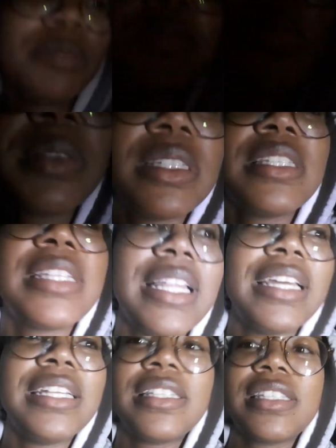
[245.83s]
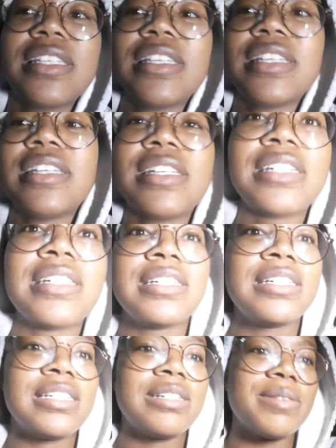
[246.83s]
Let me put this light. How can
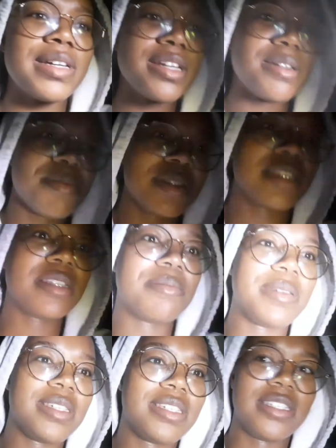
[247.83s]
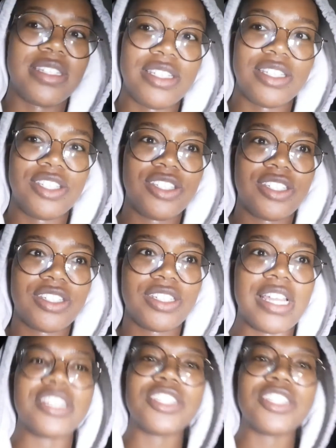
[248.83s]
I put this bitch? Yeah,